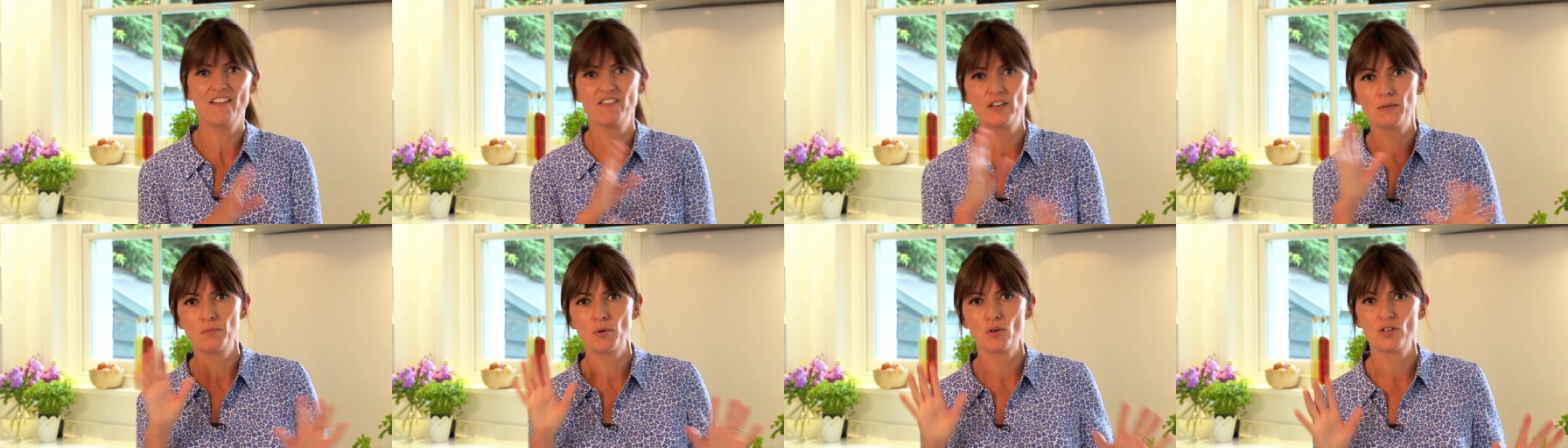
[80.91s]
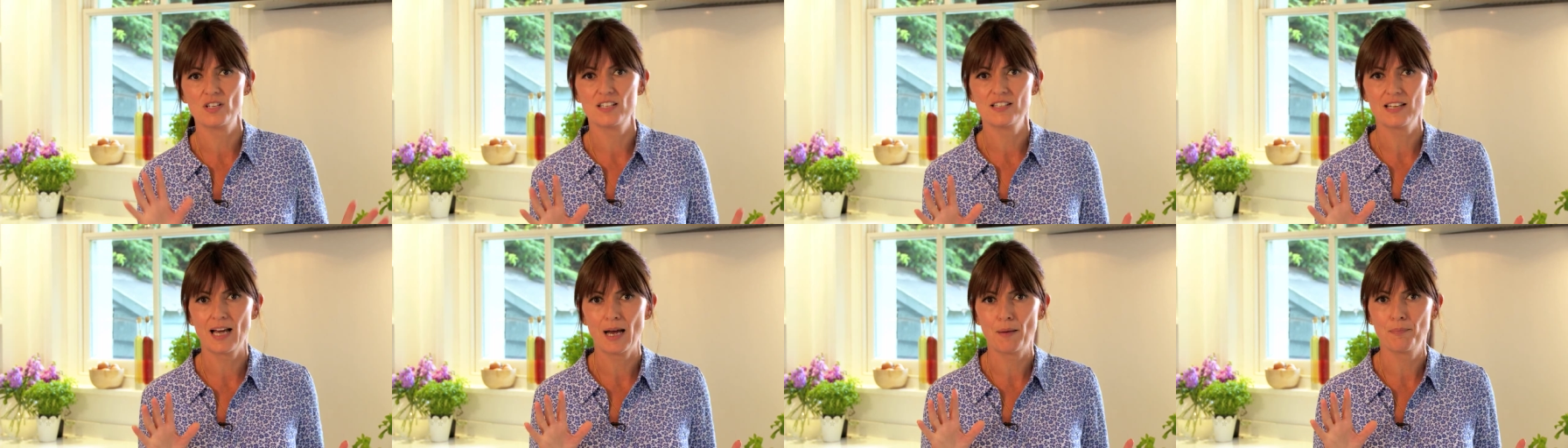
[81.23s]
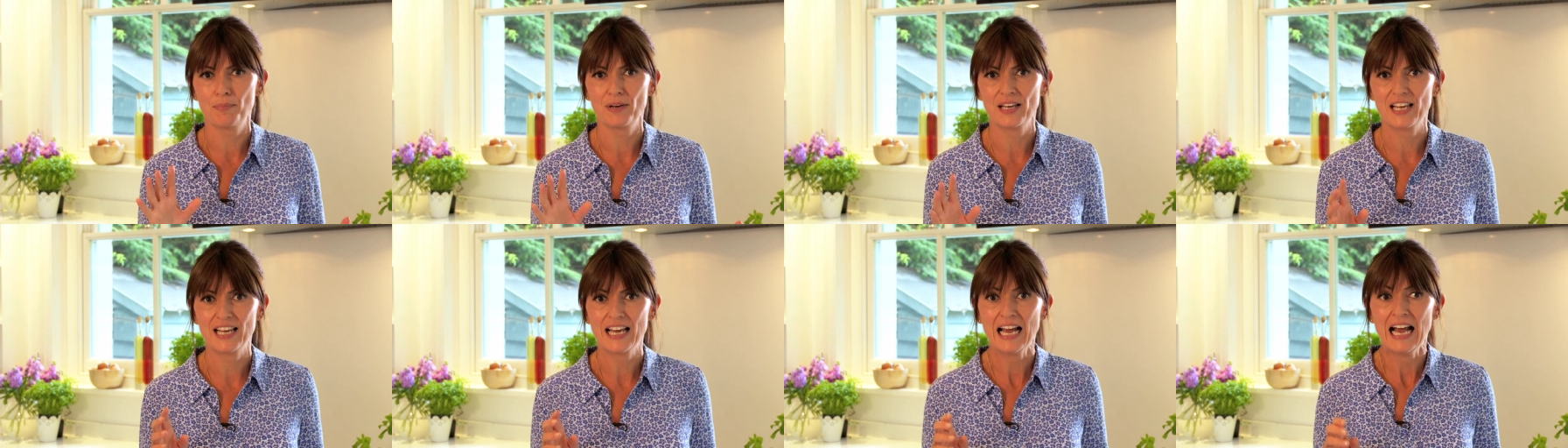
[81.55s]
everybody's
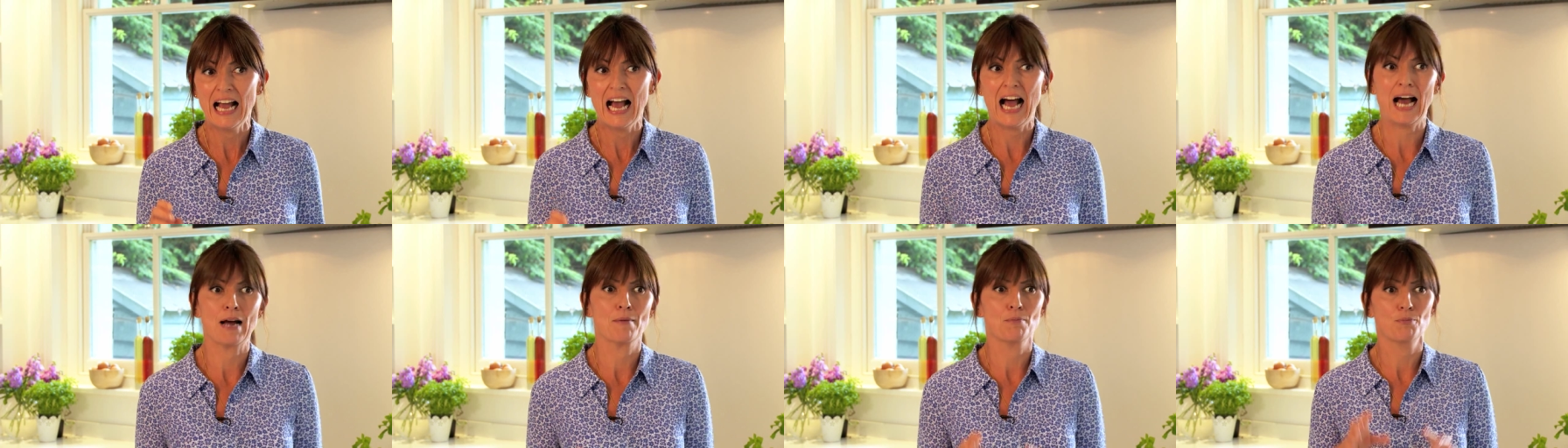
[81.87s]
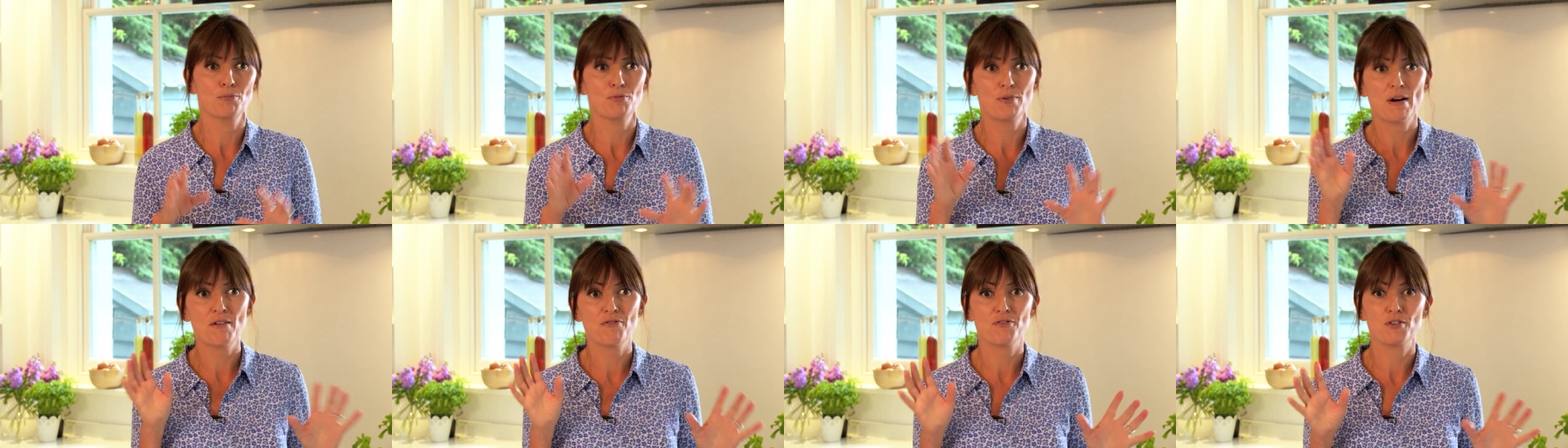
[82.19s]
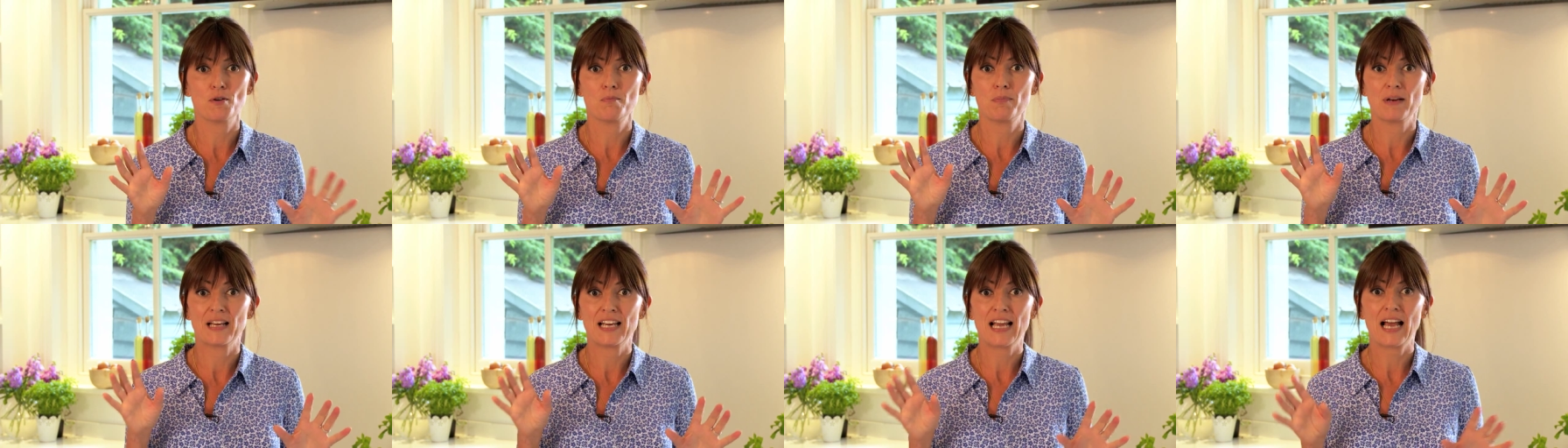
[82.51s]
happy, and
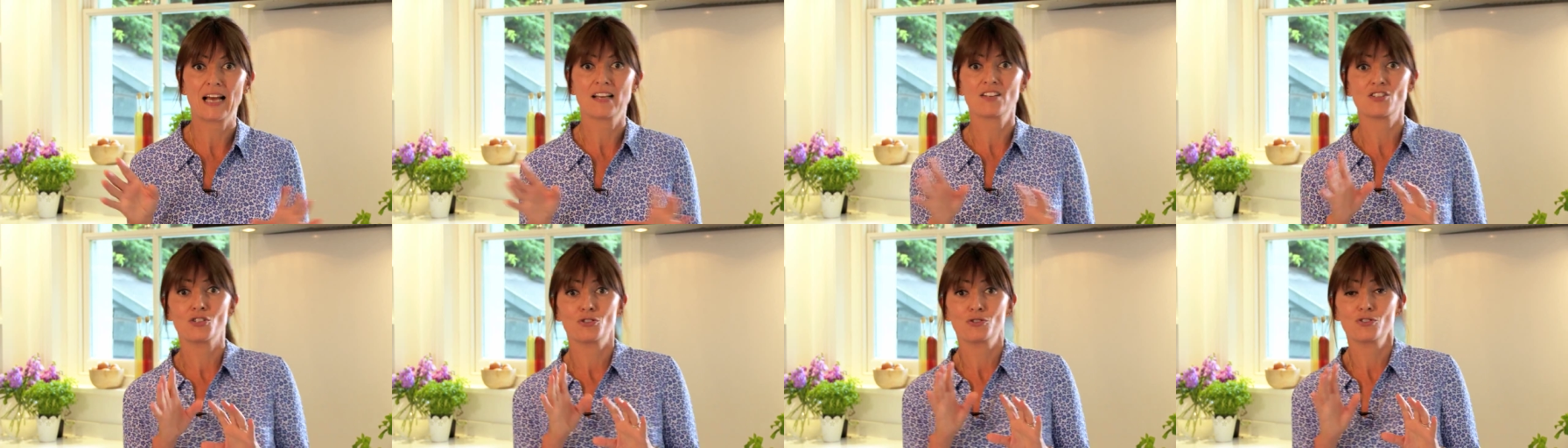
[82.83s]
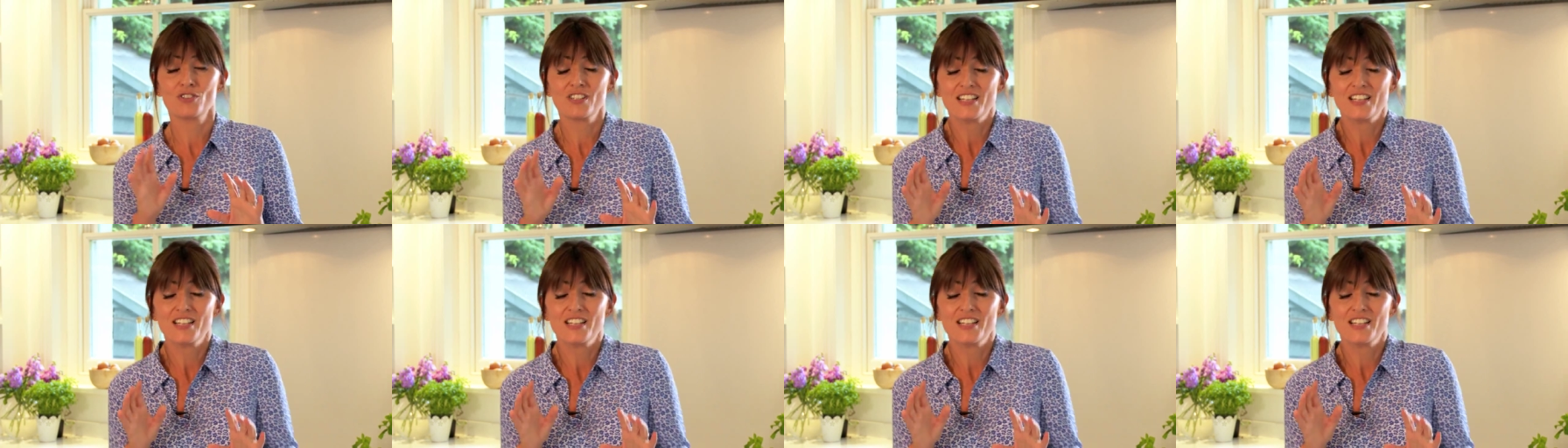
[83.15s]
preferably, as you'll